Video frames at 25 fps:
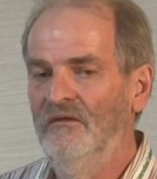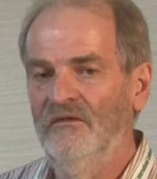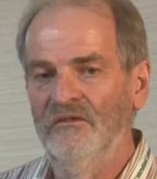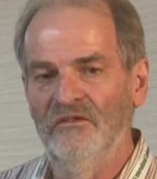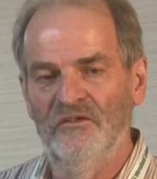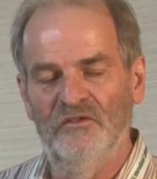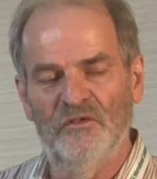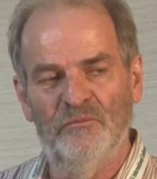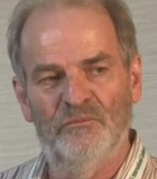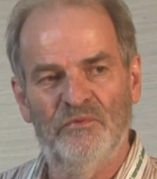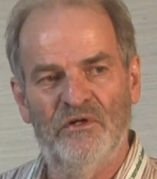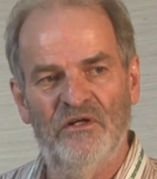
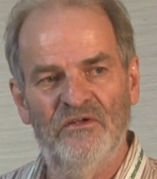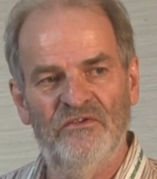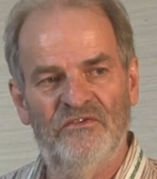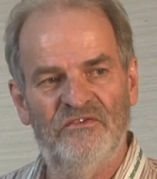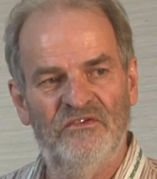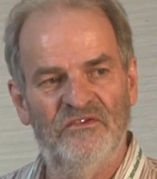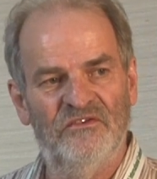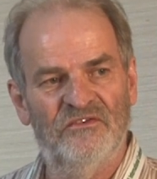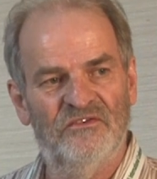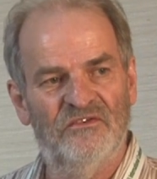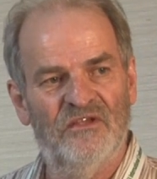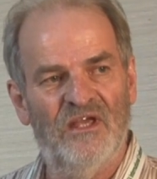And the
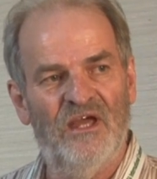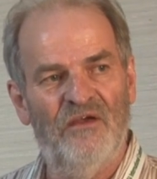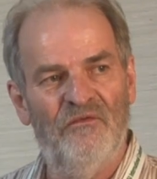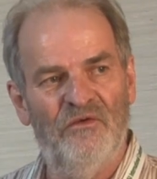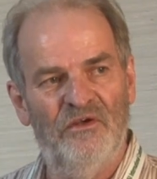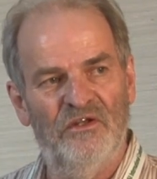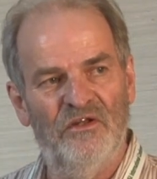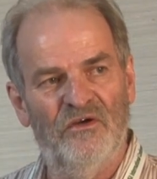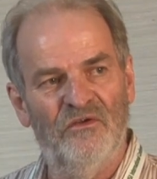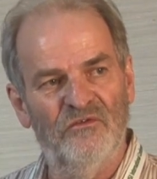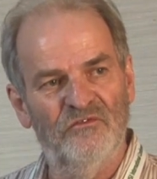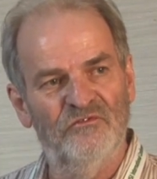process
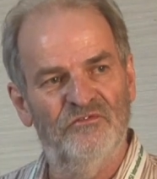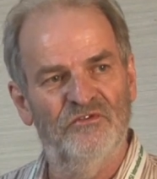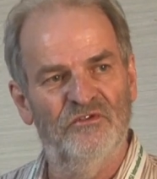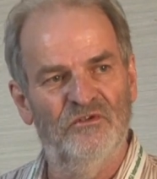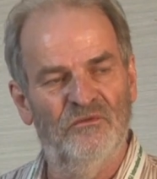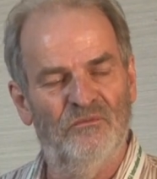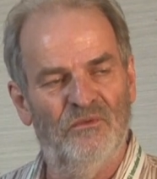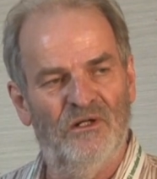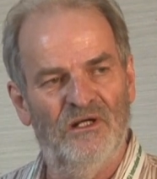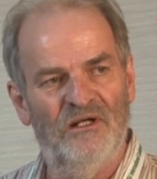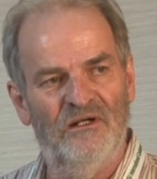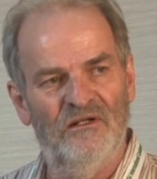carried on for a
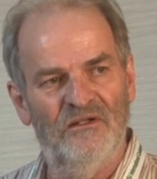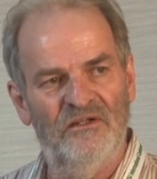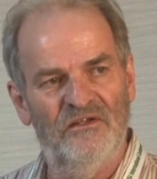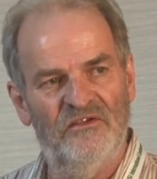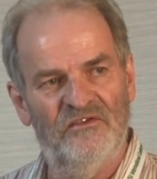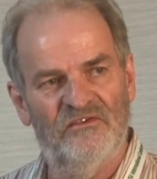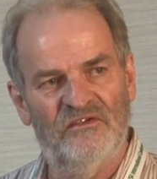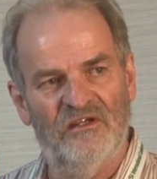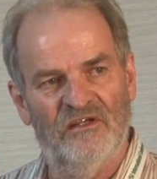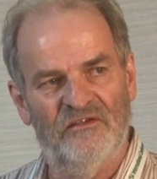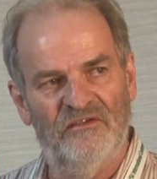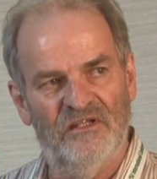while in
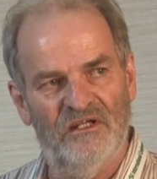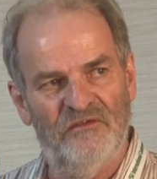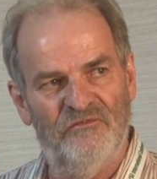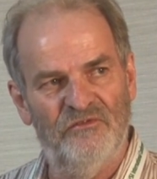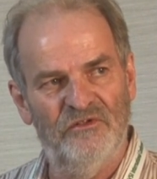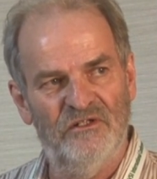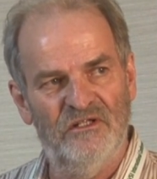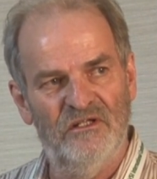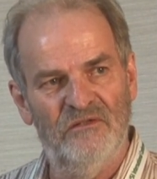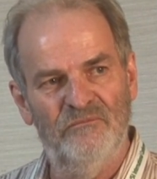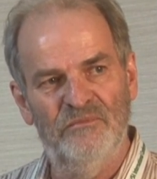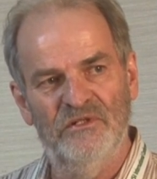South
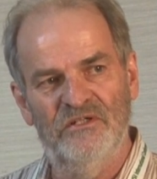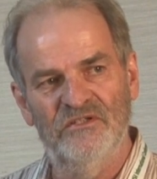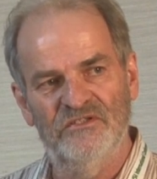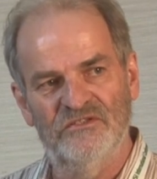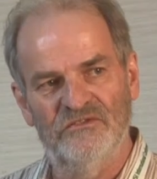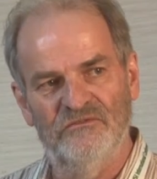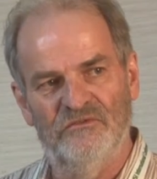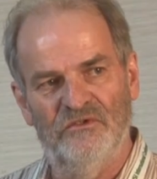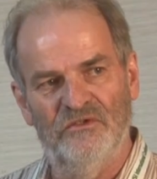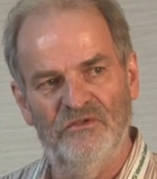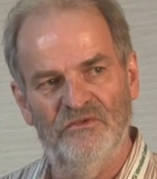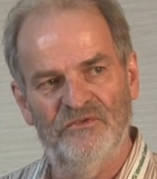Africa because
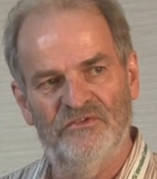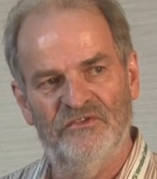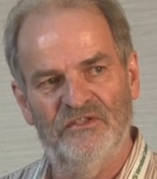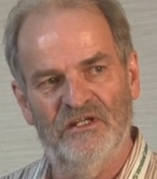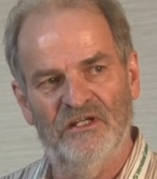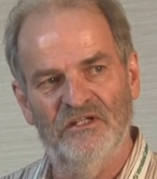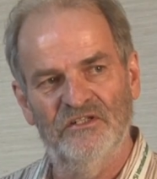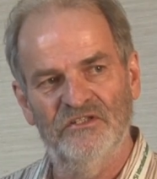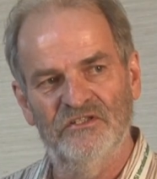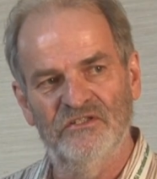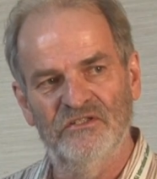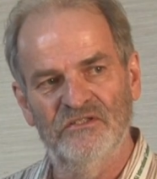of oil
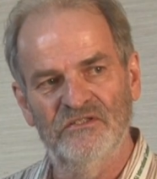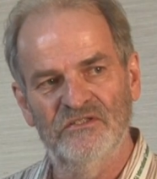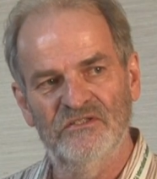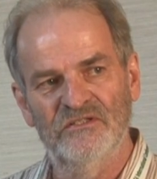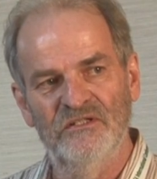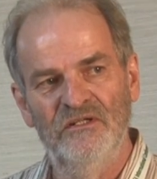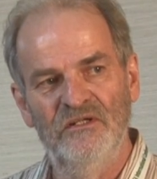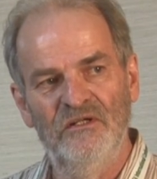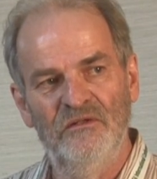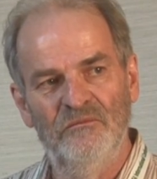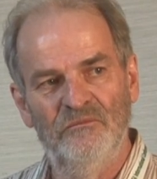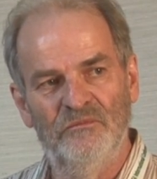sanctions,
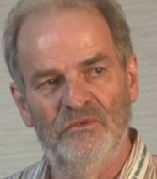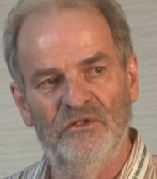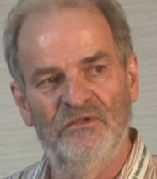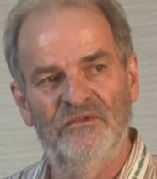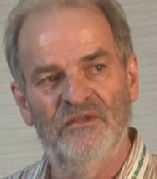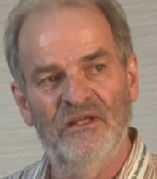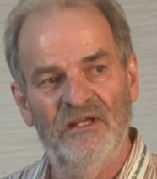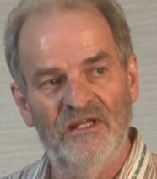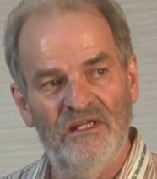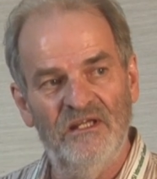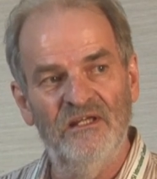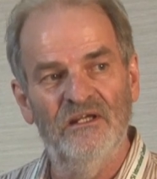but
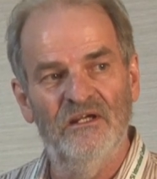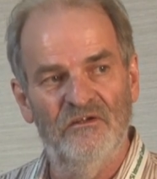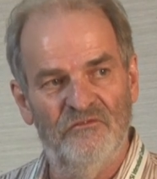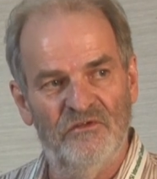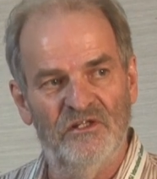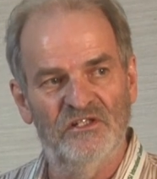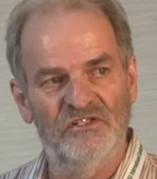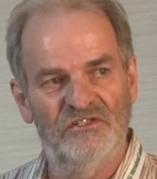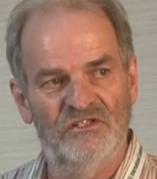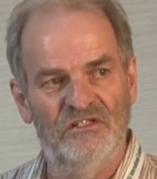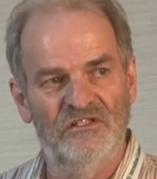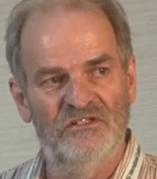they
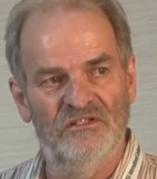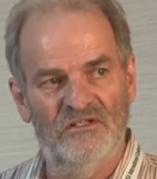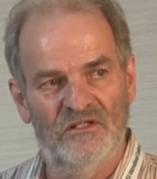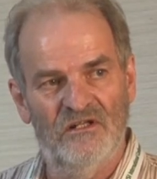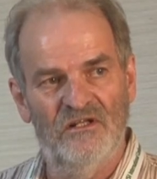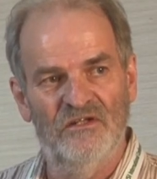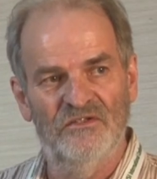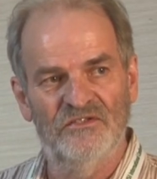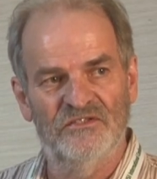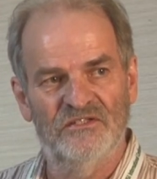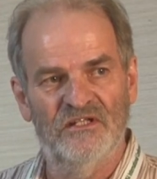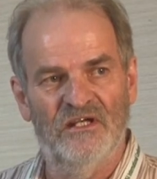eventually
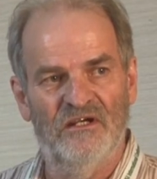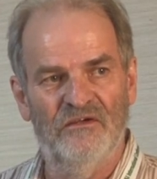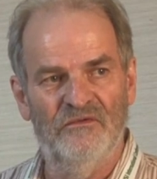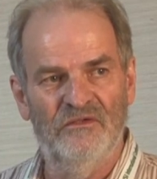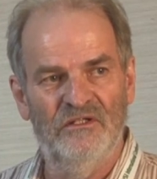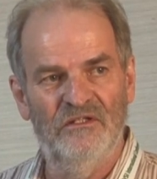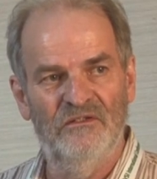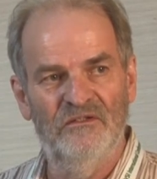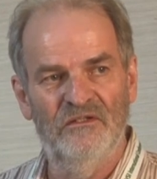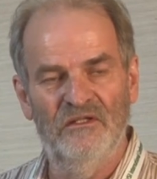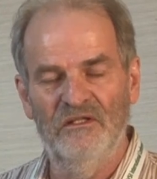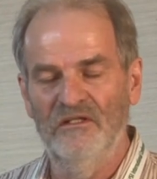closed down
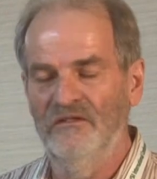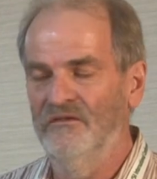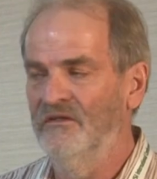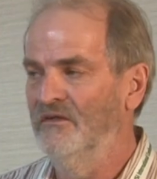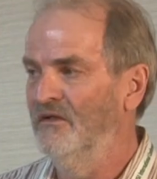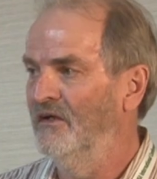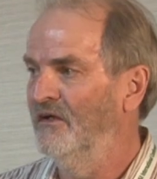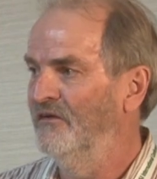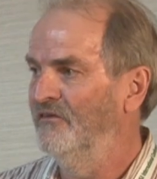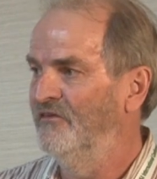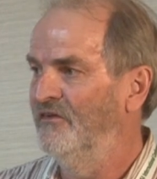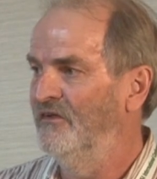in
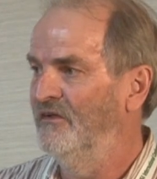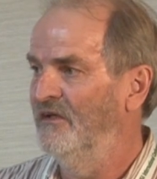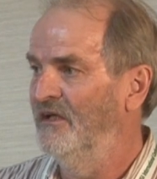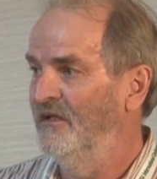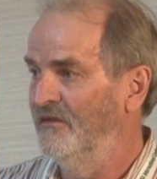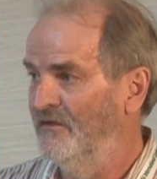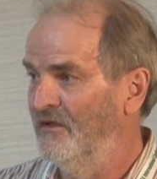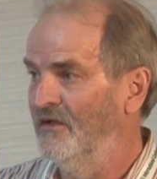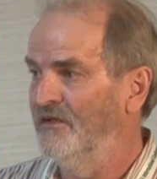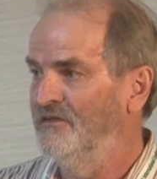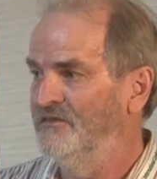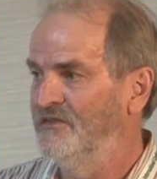
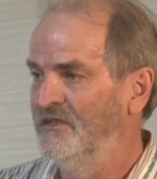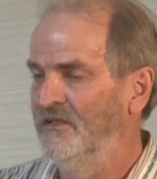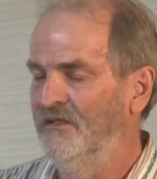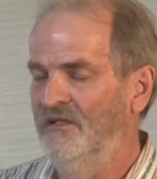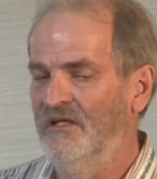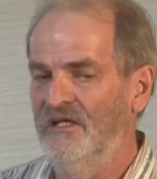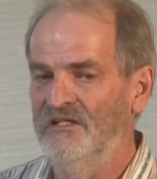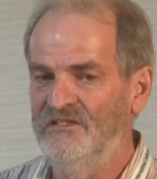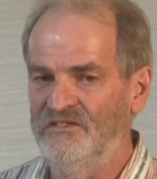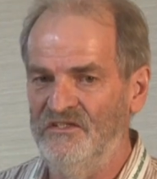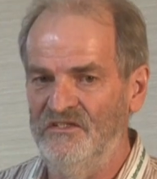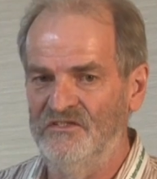
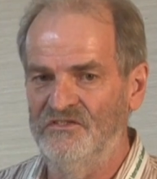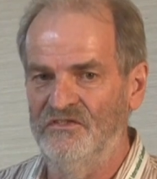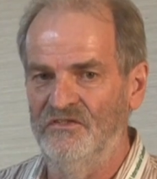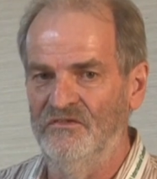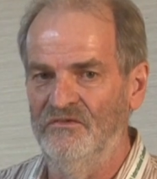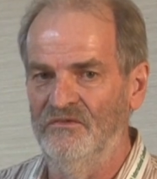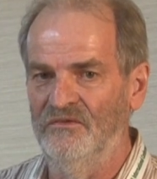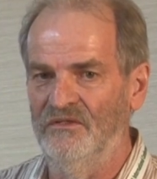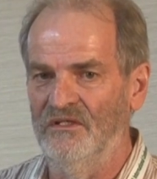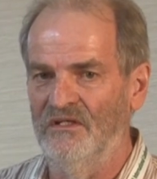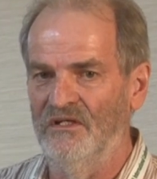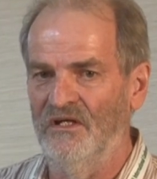
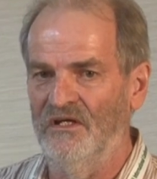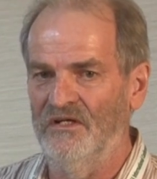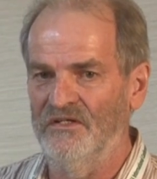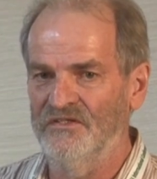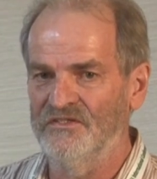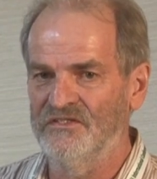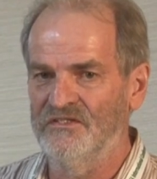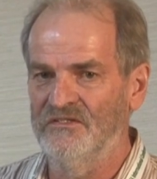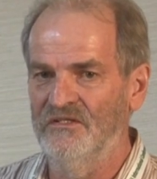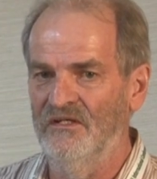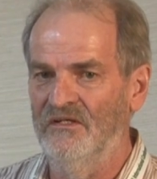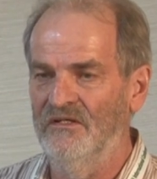1982, the
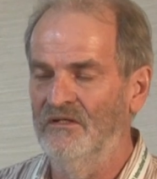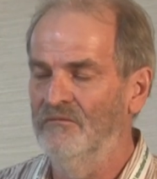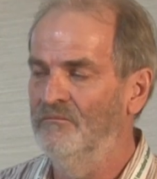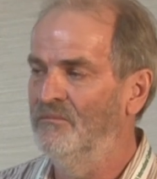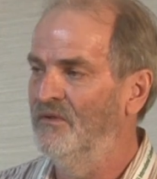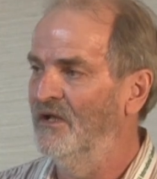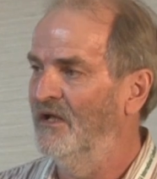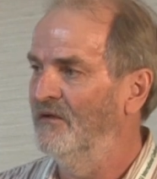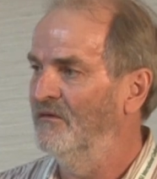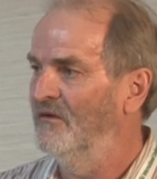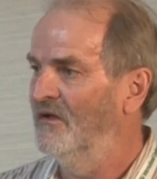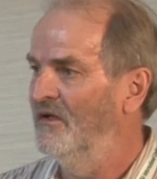last
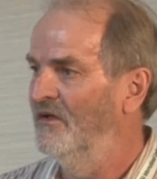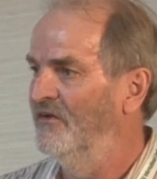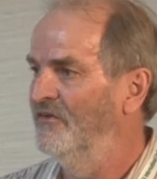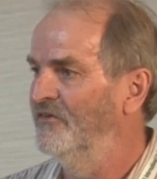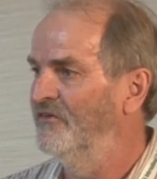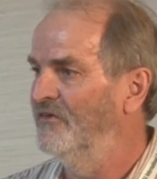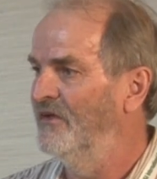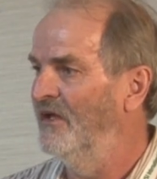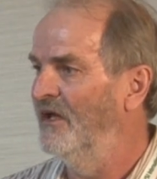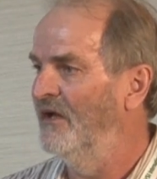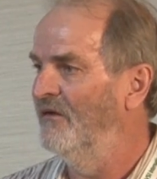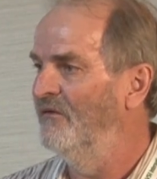plant
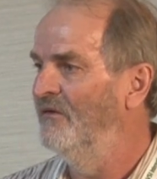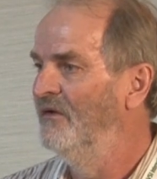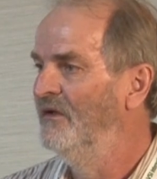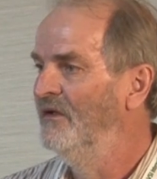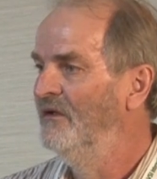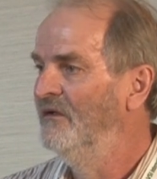closed down.